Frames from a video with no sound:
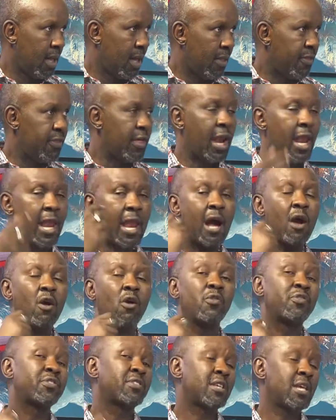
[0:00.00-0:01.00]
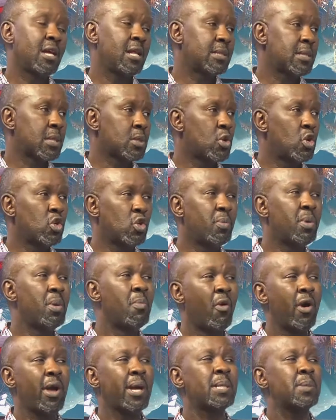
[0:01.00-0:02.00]
The lack of skills is going to be
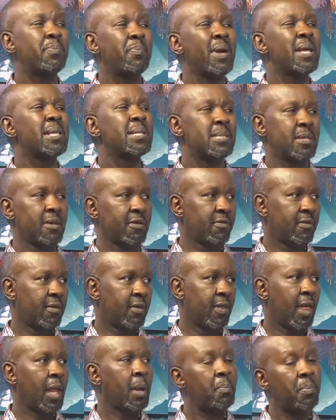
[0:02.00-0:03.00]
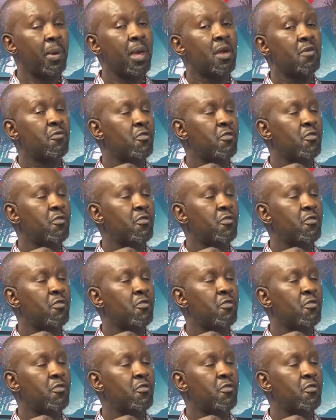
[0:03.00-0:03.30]
more expensive than paying